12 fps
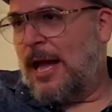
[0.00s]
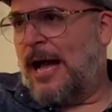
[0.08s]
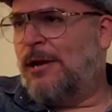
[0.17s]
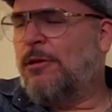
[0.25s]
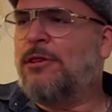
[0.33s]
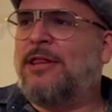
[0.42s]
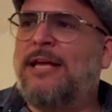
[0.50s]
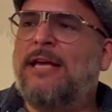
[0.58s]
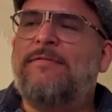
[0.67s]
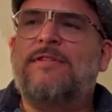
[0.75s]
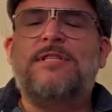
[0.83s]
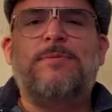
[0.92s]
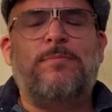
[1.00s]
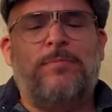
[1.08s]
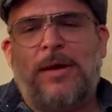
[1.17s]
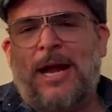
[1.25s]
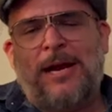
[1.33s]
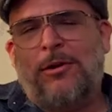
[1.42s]
I don't
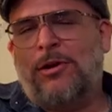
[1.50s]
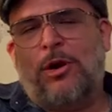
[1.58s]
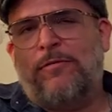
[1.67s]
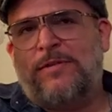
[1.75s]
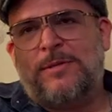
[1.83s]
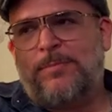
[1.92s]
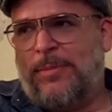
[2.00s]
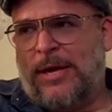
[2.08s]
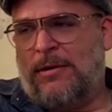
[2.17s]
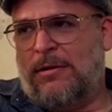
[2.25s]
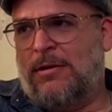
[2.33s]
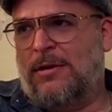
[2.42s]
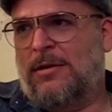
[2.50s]
know if it's better.